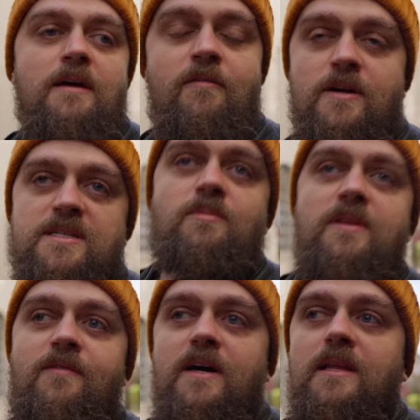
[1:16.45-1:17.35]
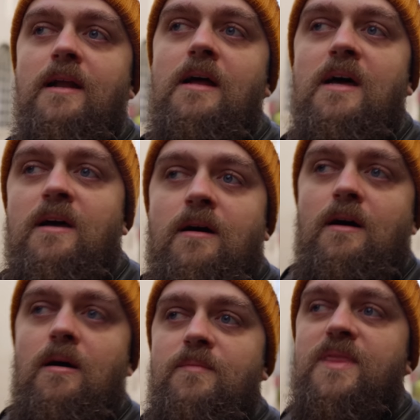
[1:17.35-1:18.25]
for example, the fact that
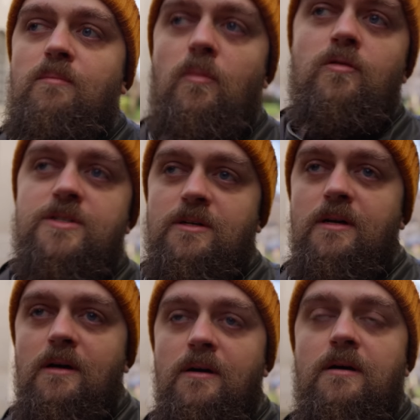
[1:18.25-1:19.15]
um, the motion,